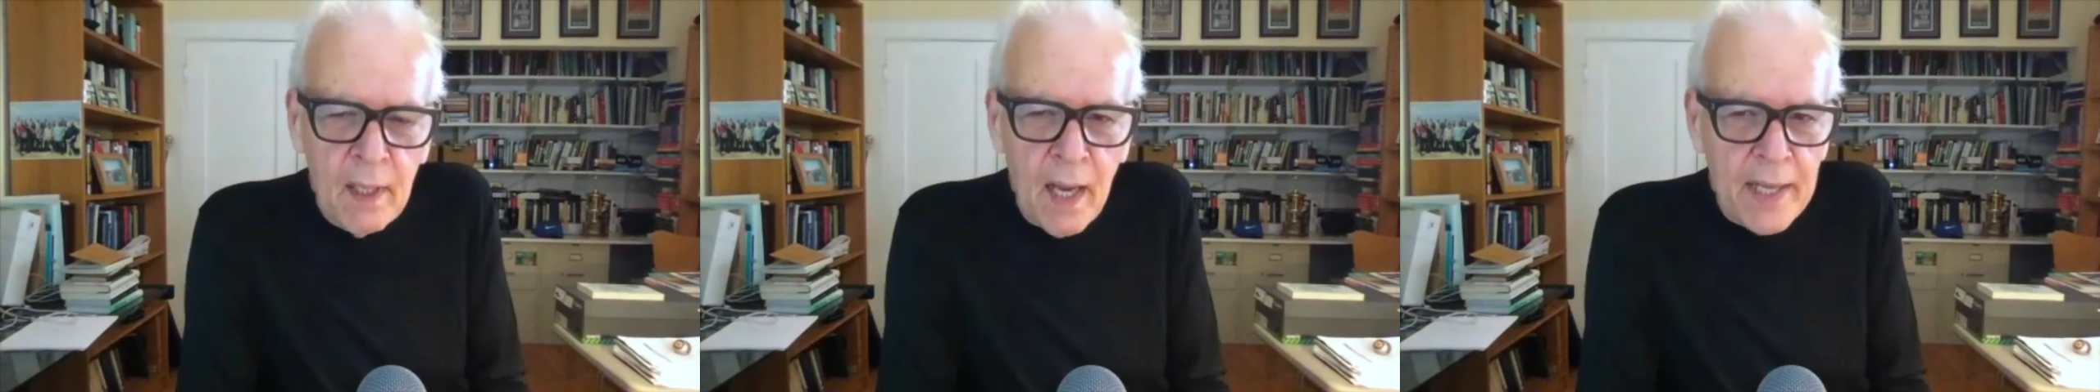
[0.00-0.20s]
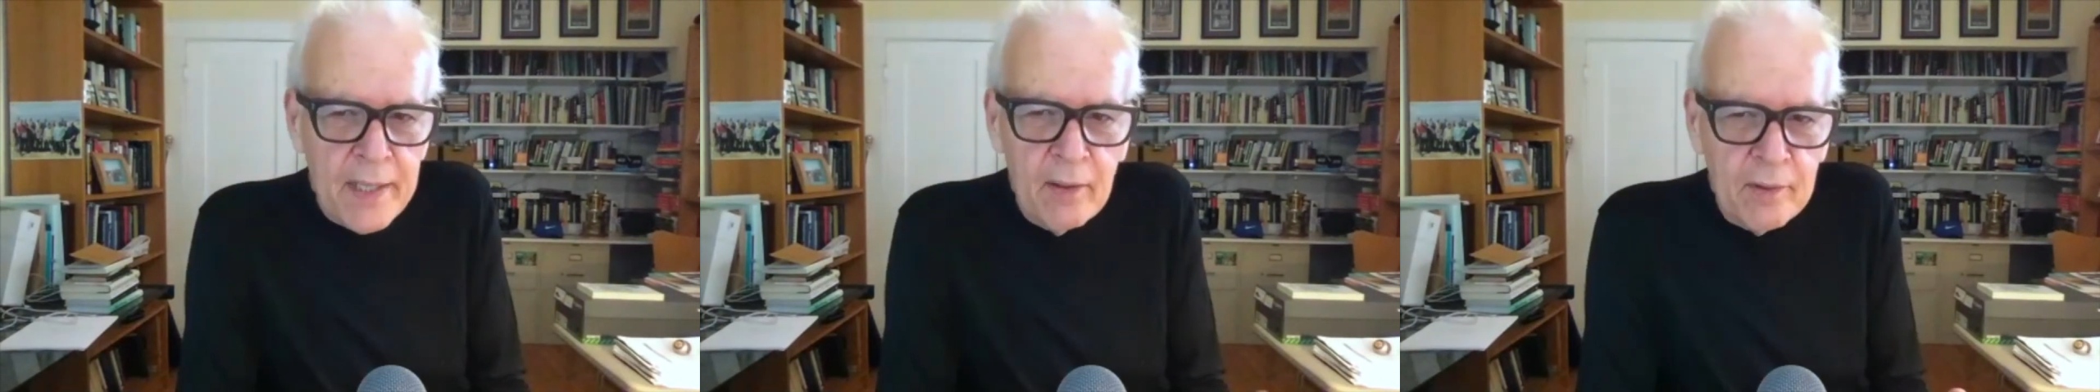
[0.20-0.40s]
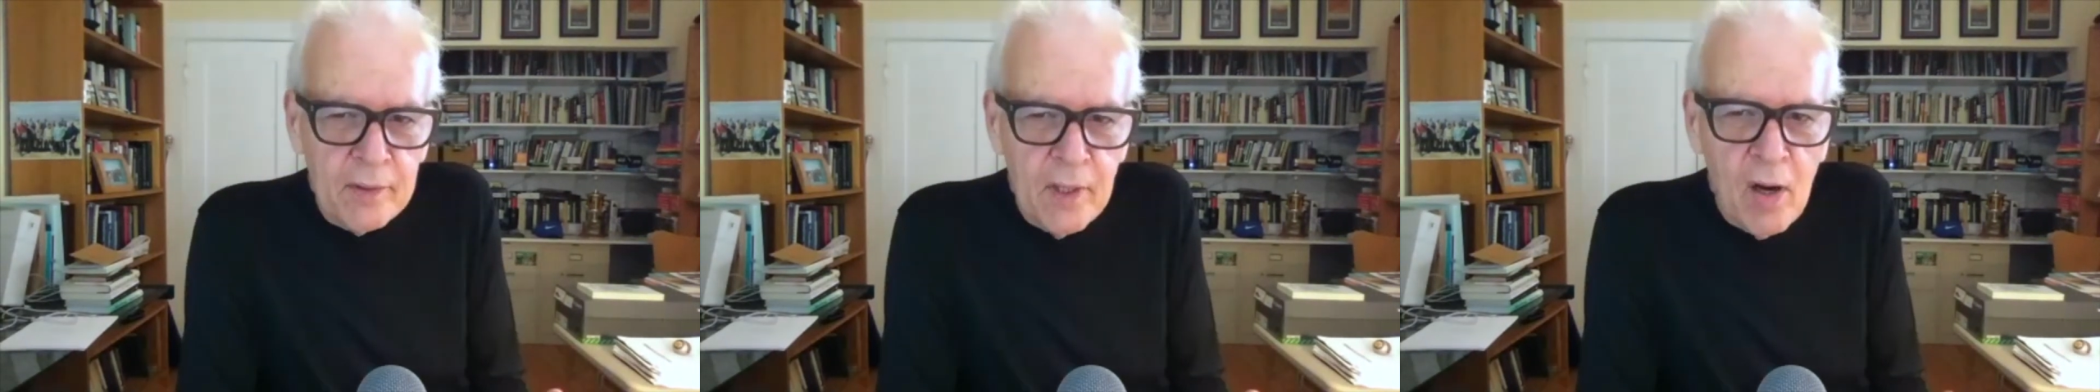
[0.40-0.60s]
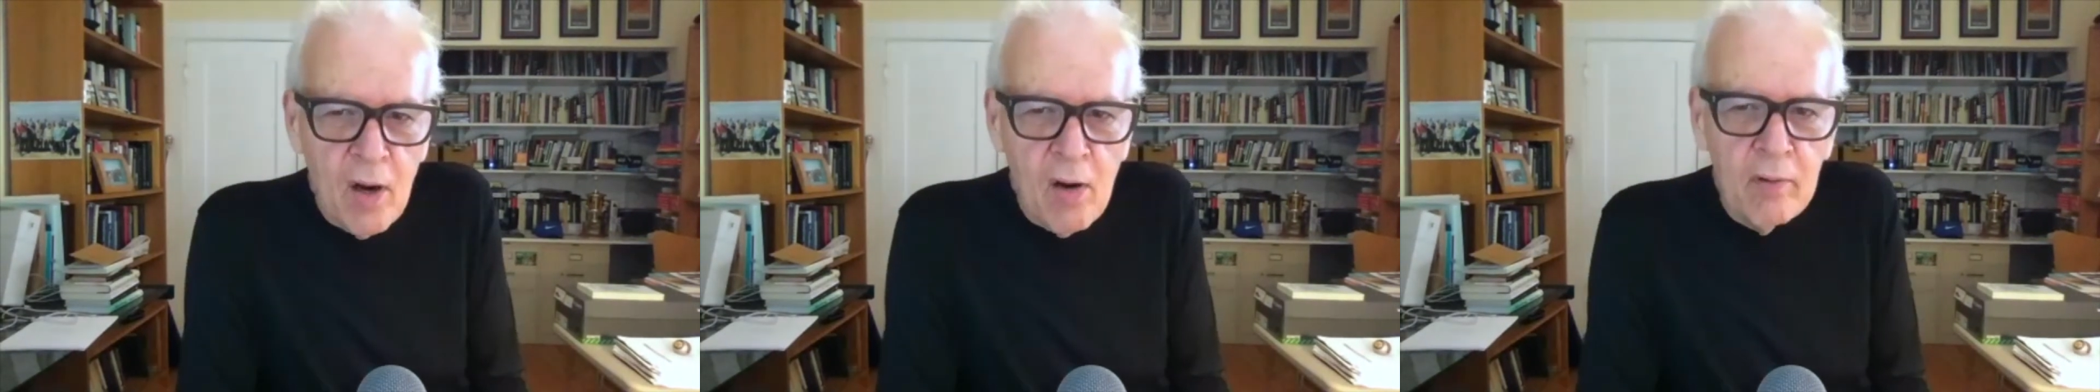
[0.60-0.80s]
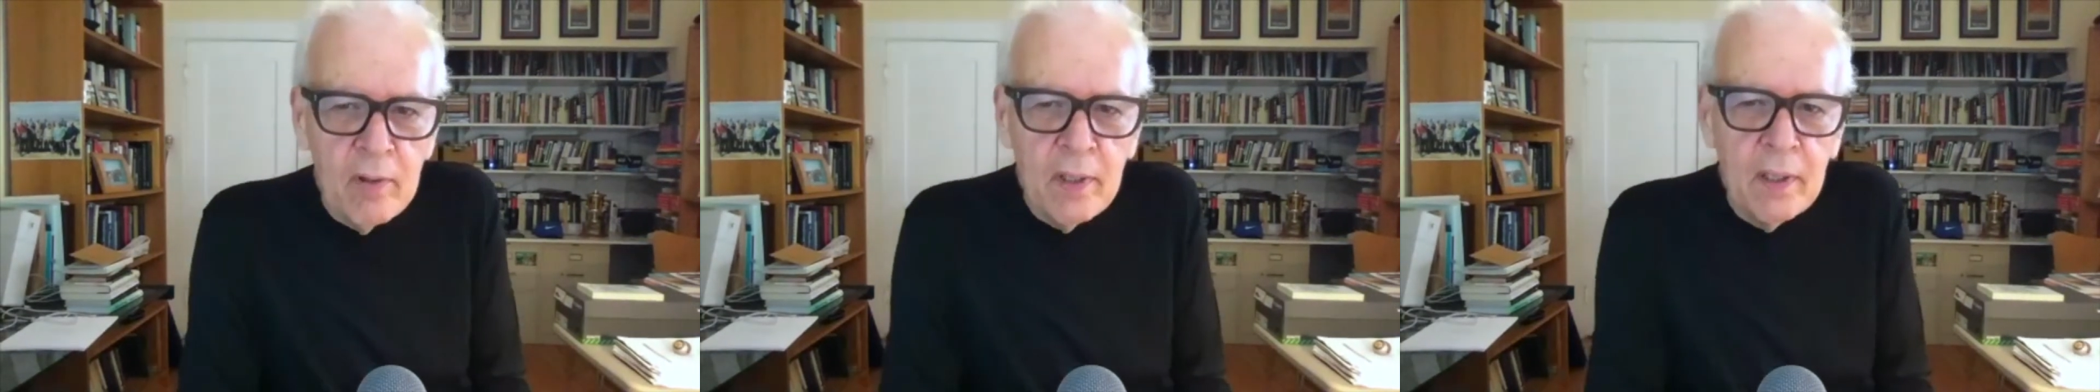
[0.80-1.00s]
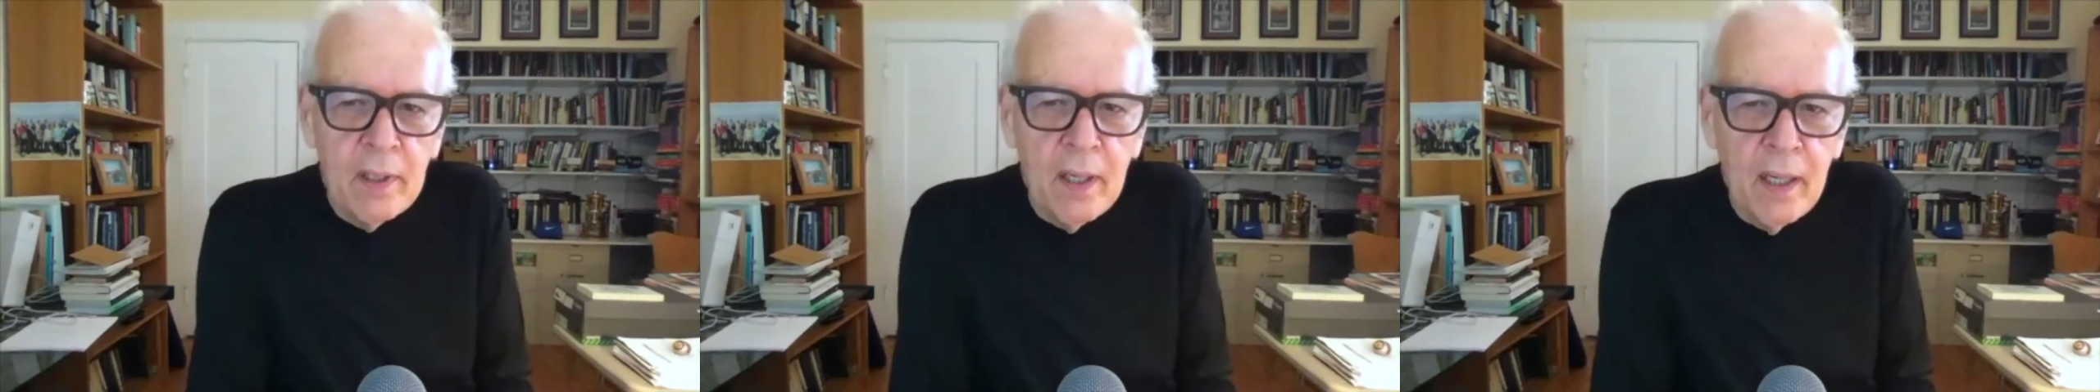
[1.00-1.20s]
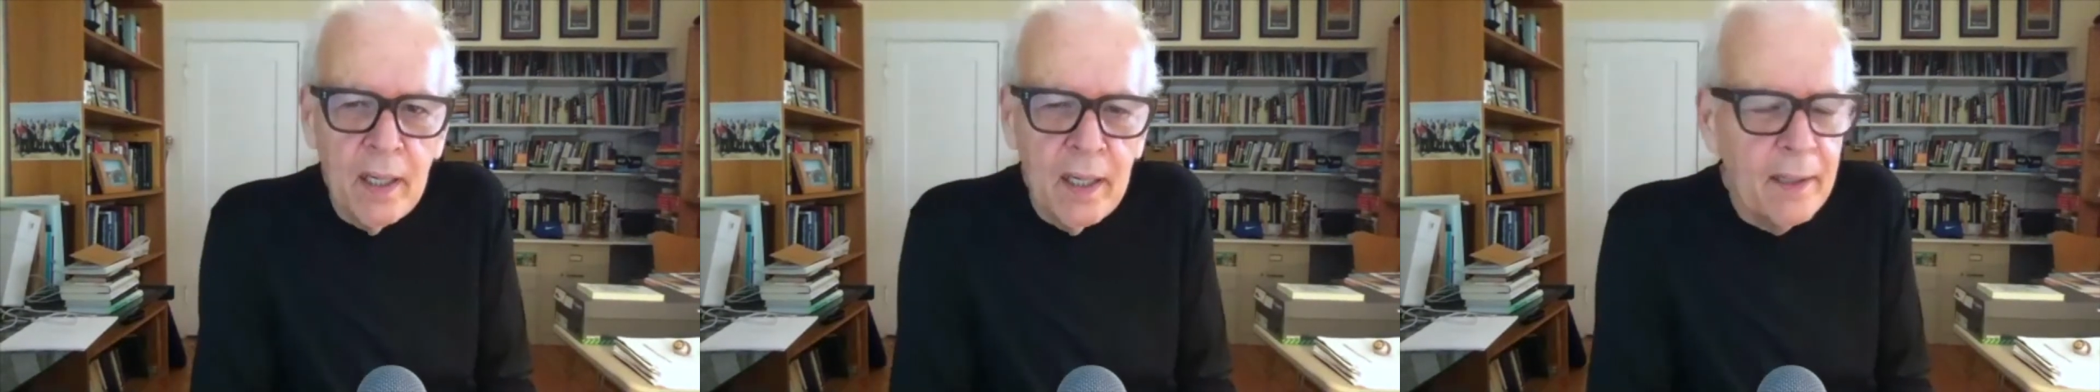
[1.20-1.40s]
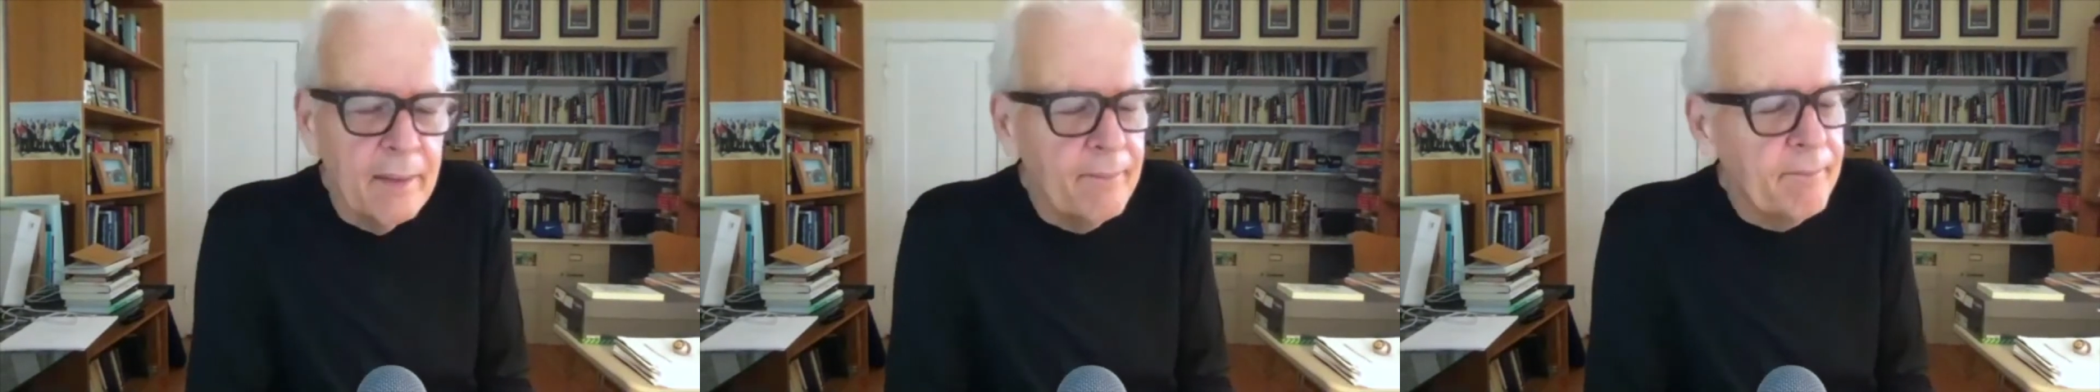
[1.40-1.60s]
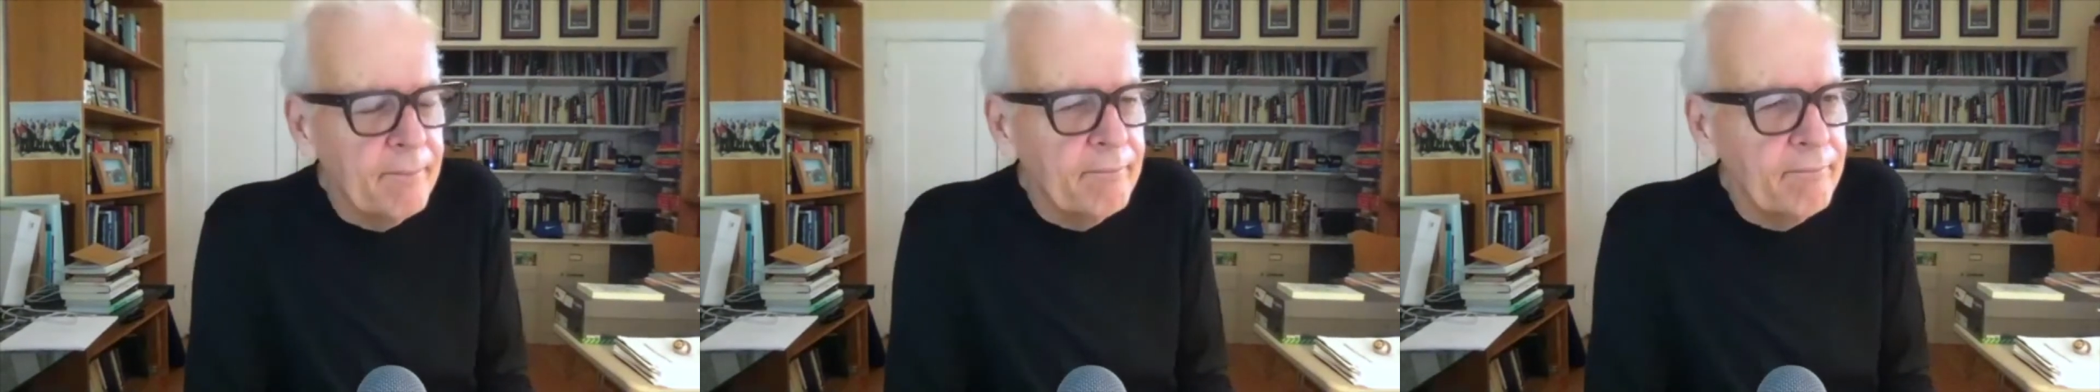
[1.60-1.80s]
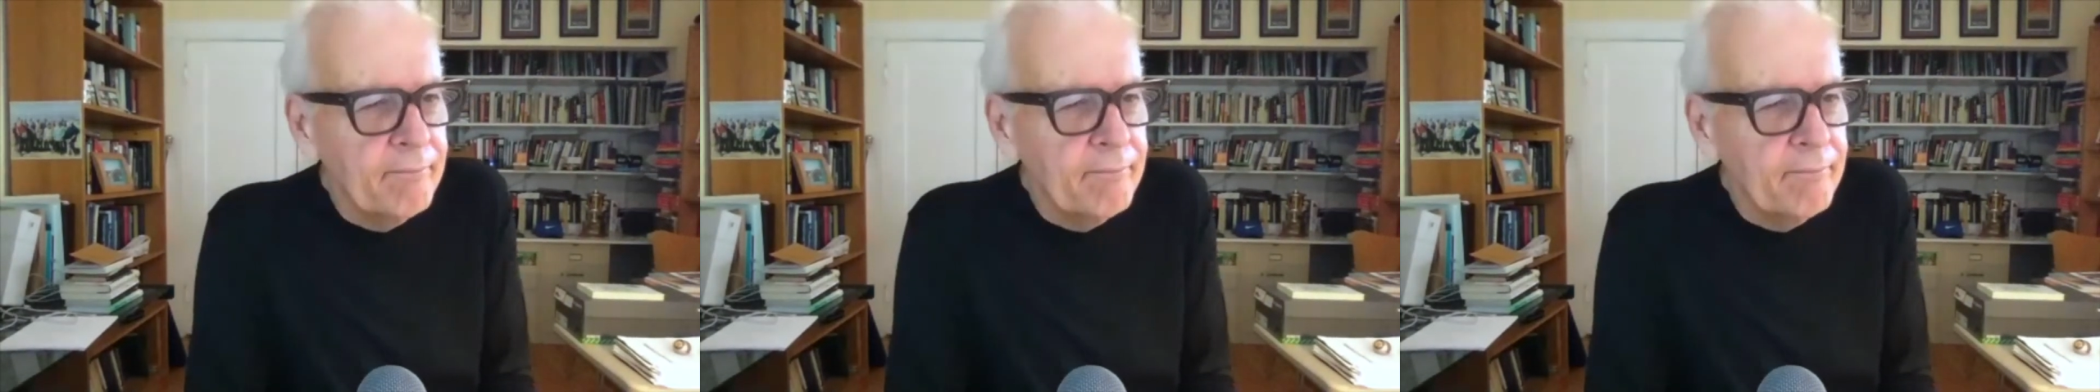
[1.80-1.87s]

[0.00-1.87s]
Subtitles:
I don't know, I'm